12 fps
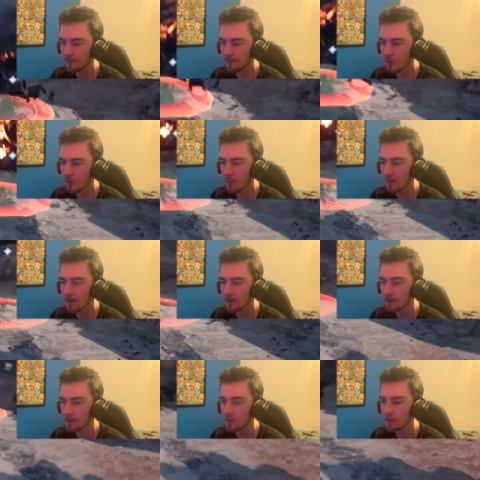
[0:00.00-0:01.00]
Oh my
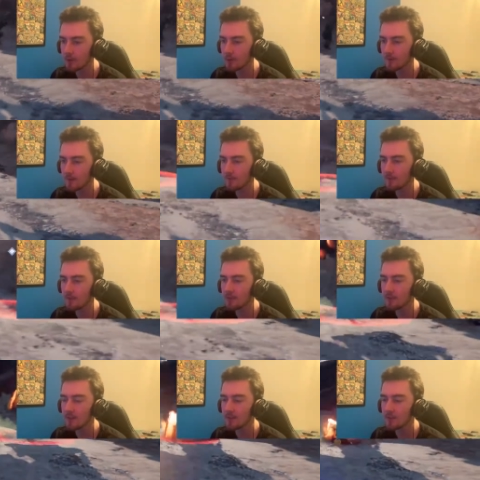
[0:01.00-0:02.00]
god, this reminds me of that
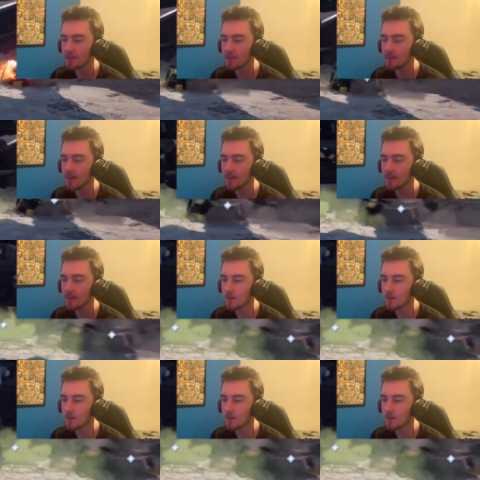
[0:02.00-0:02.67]
villain sector in the beta.